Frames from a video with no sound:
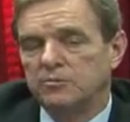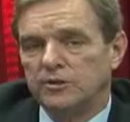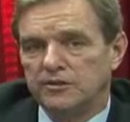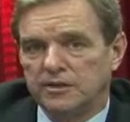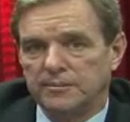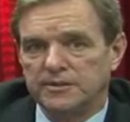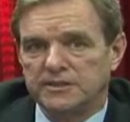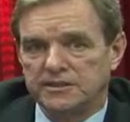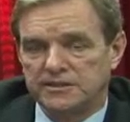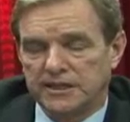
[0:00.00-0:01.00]
When you come
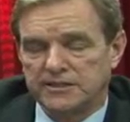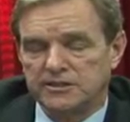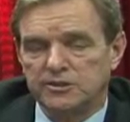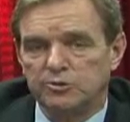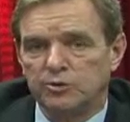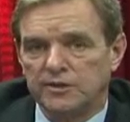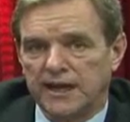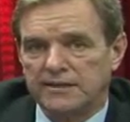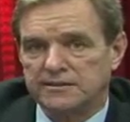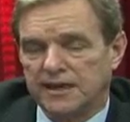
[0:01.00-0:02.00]
into the section, you will
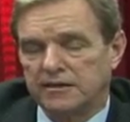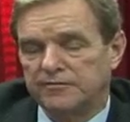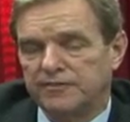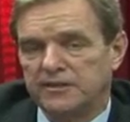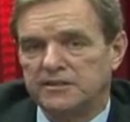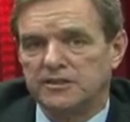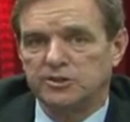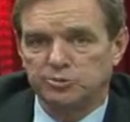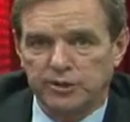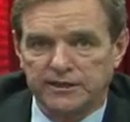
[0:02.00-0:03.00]
not sacrifice a
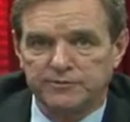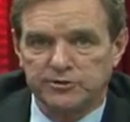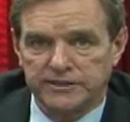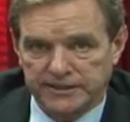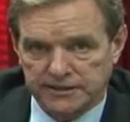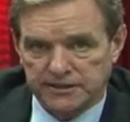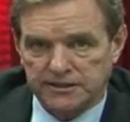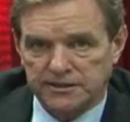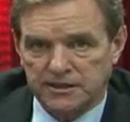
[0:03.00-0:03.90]
shred of your dignity.